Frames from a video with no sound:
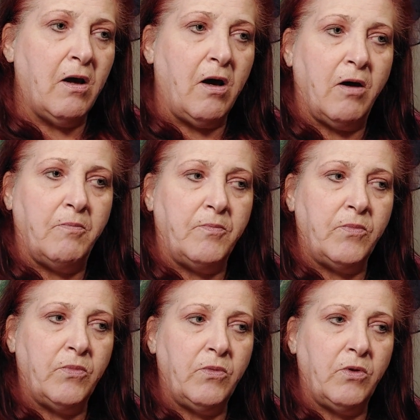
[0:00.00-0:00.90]
um,
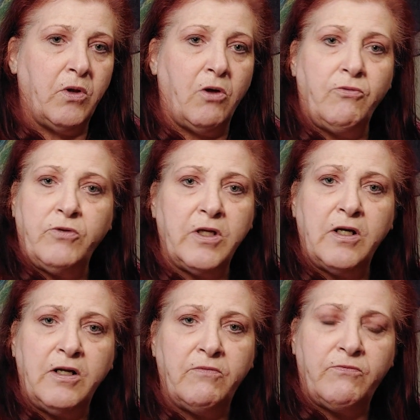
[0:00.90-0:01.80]
all
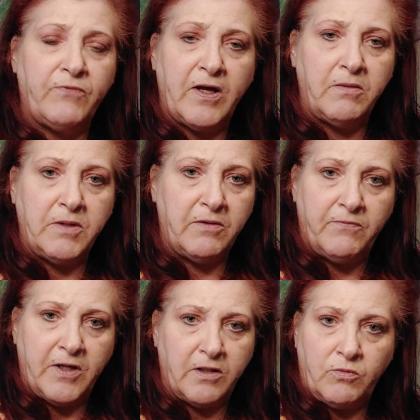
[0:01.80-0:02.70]
any of the family
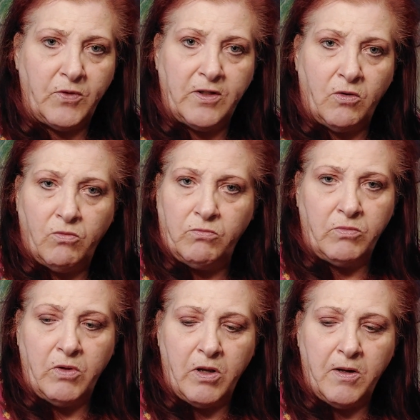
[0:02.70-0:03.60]
events we don't
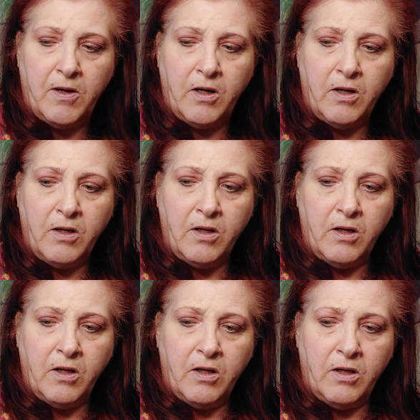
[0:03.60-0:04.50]

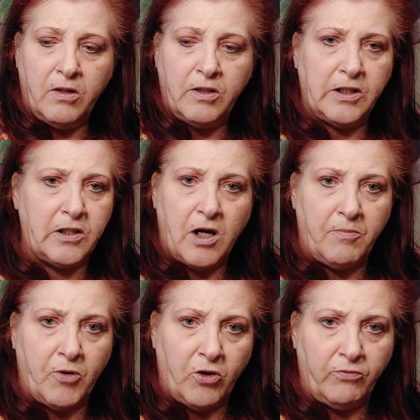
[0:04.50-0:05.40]
is
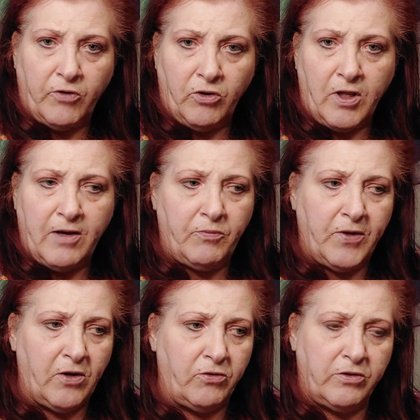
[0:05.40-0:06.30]
not part of our life.
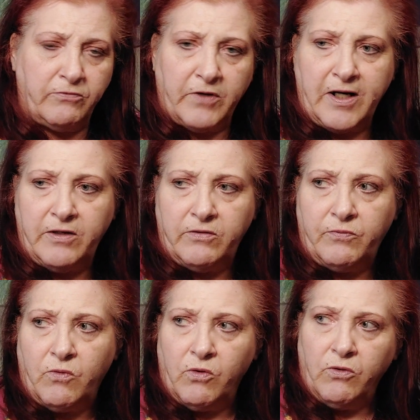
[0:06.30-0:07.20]
We aren't invited
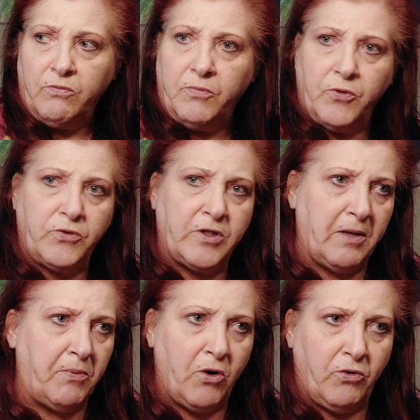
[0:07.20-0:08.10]
for birthday
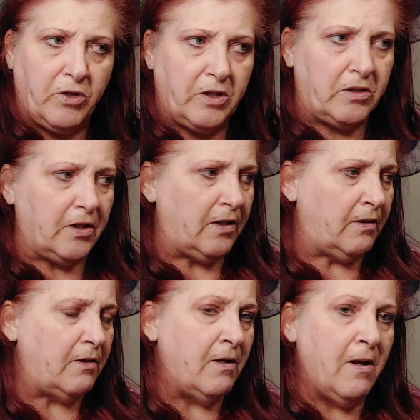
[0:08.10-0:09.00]
parties
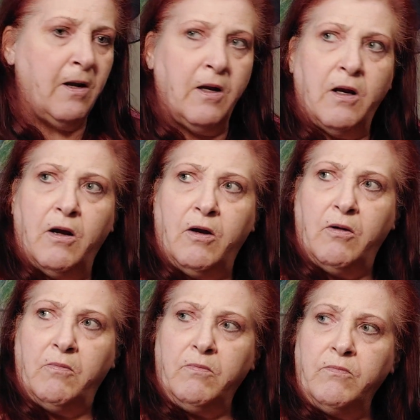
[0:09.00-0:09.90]
and
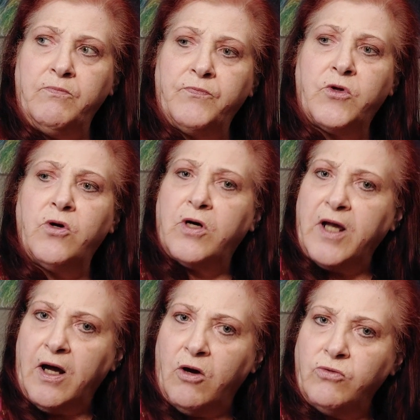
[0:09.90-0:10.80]
um,
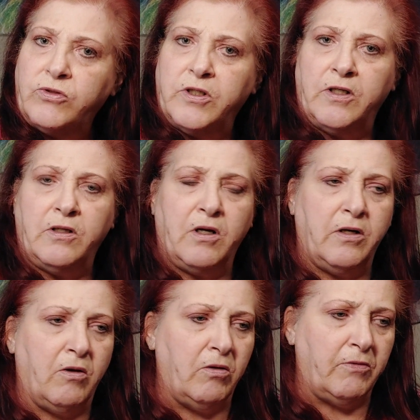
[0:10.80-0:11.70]
cookouts and,
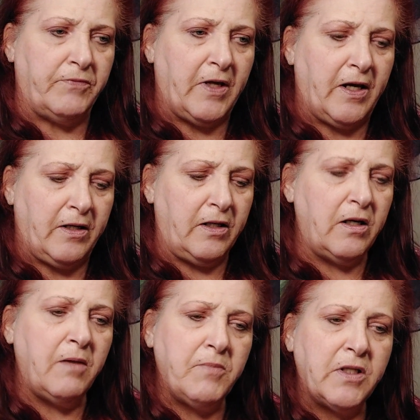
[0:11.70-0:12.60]
and all of that.
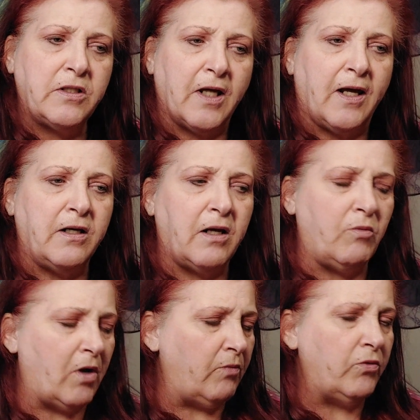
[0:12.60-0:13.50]
And I miss that, and
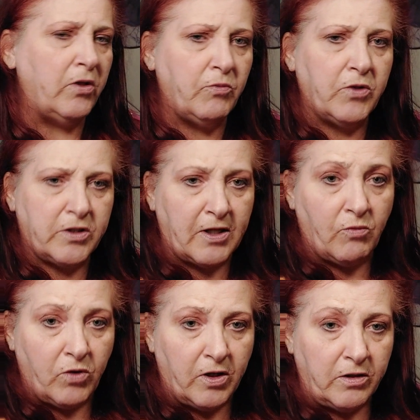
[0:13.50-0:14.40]
I, I really wish that
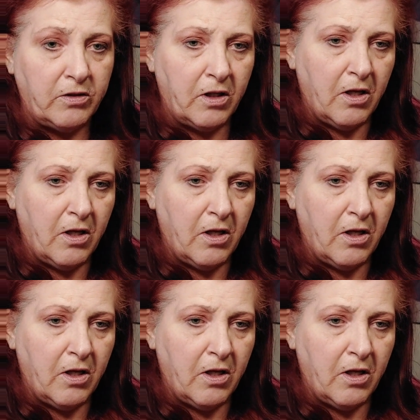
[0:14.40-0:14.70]
was